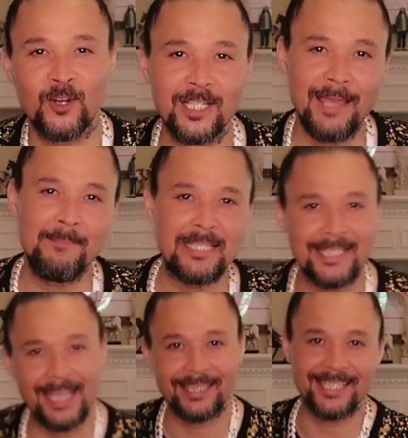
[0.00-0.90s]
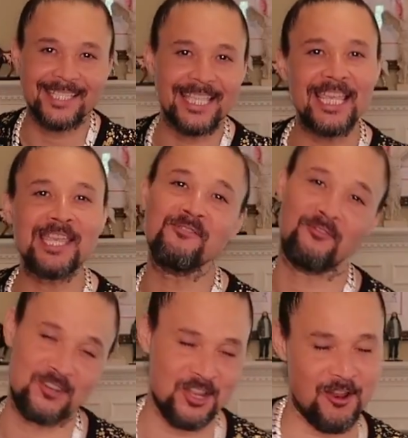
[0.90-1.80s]
of all, let me set the
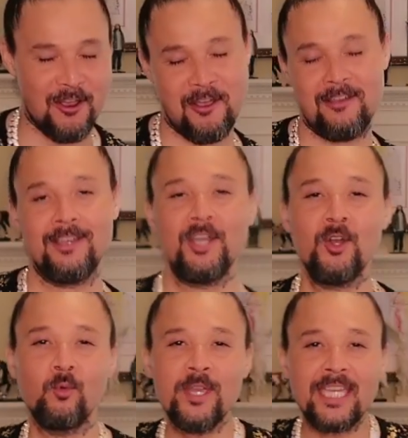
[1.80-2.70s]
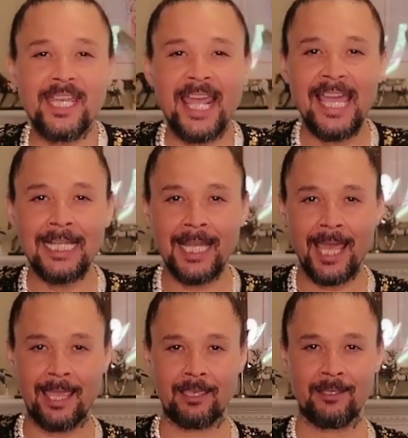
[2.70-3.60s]
scene for y'all. We in L
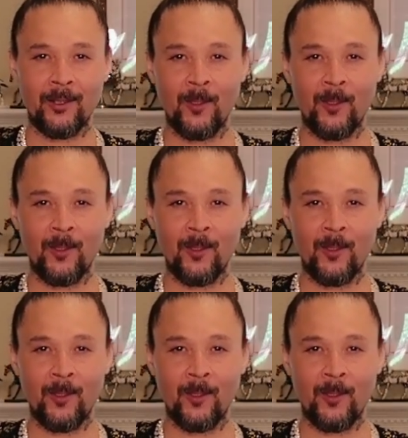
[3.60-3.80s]
A.